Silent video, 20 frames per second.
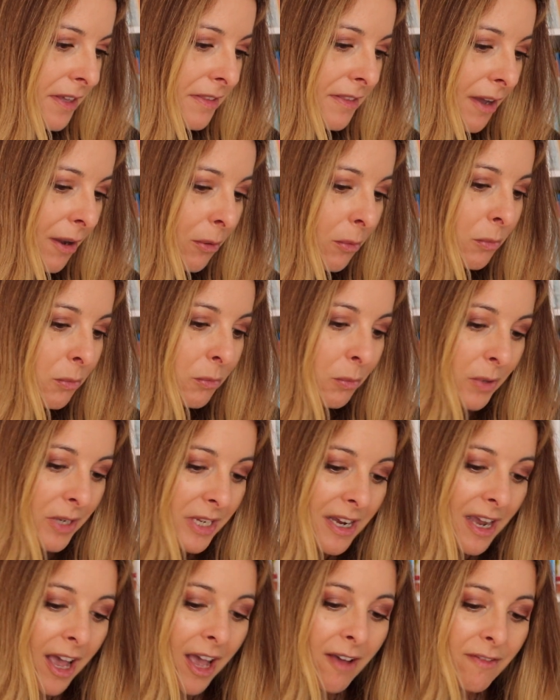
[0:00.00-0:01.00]
that
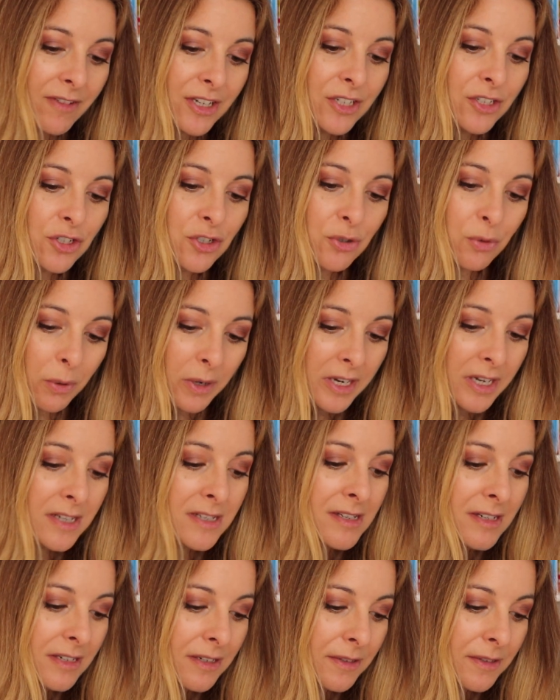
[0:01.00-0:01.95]
we have enjoyed